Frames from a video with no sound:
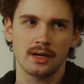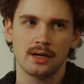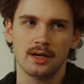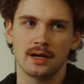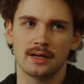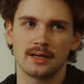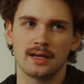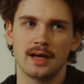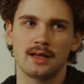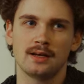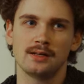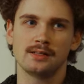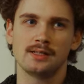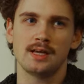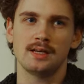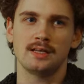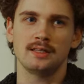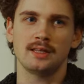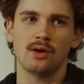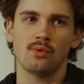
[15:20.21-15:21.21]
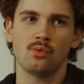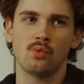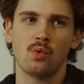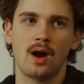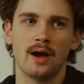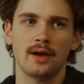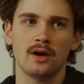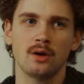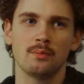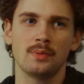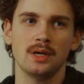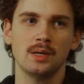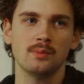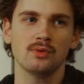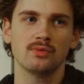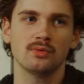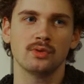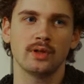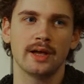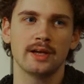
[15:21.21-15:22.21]
Again, taking that wider beam
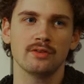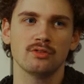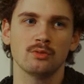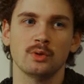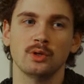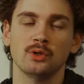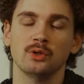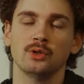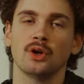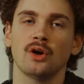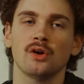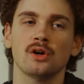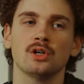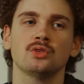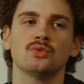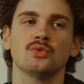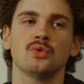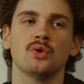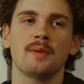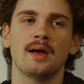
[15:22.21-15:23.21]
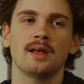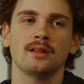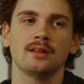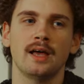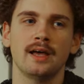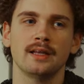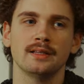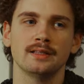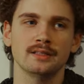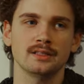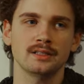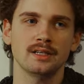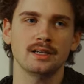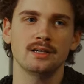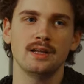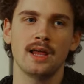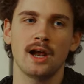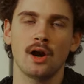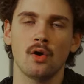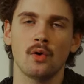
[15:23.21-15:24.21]
of light from a large format lens
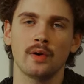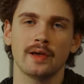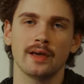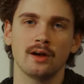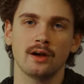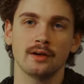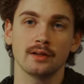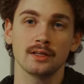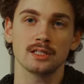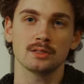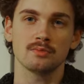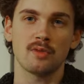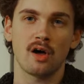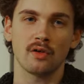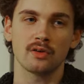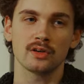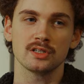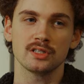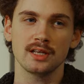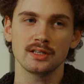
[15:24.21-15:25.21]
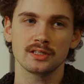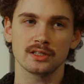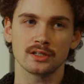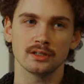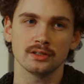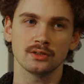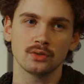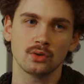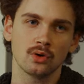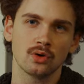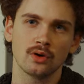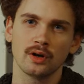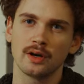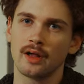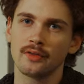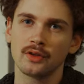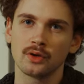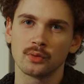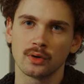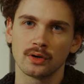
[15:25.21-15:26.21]
and narrowing it onto the smaller sensor, or in
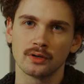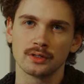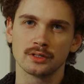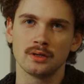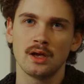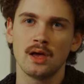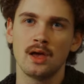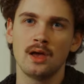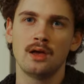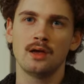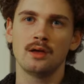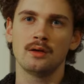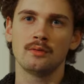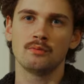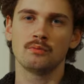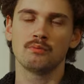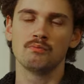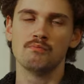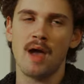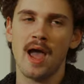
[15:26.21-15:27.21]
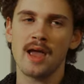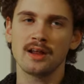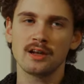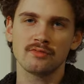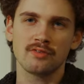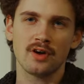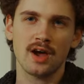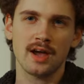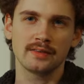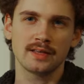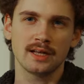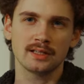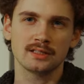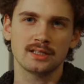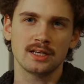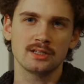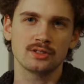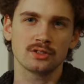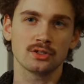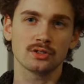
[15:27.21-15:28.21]
other words, magnifying that
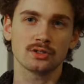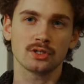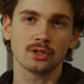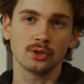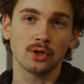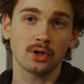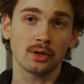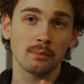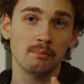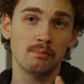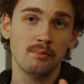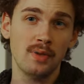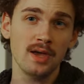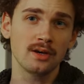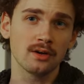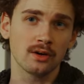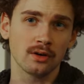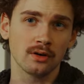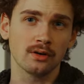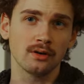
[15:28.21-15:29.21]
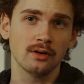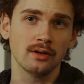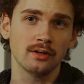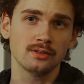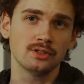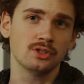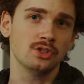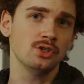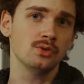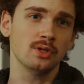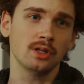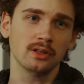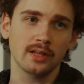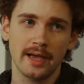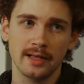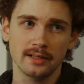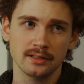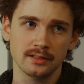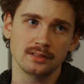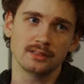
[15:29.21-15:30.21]
sensor to look bigger to the
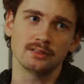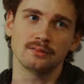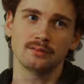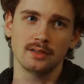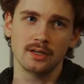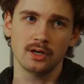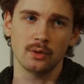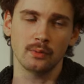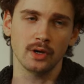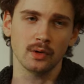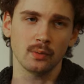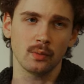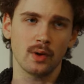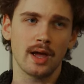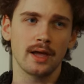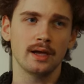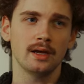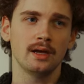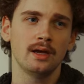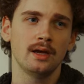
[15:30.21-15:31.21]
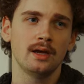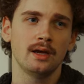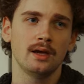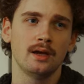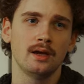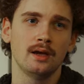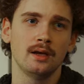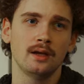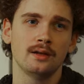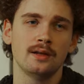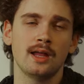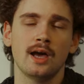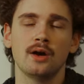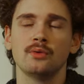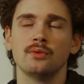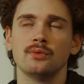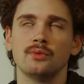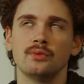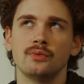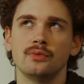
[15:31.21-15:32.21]
lens in a weird way.
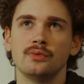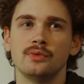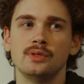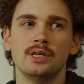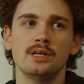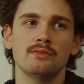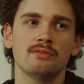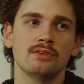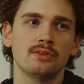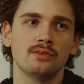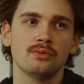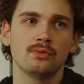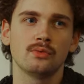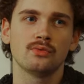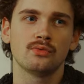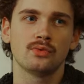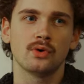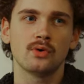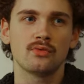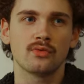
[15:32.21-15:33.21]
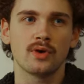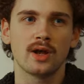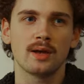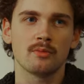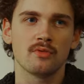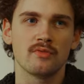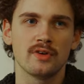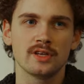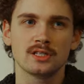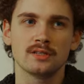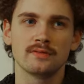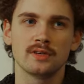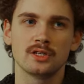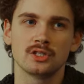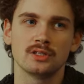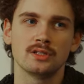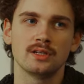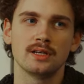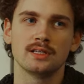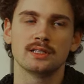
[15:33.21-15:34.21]
Now, even full frame or
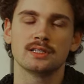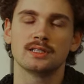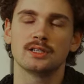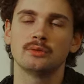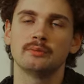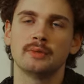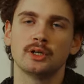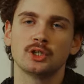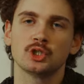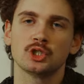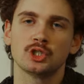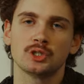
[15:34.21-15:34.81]
VistaVision is still much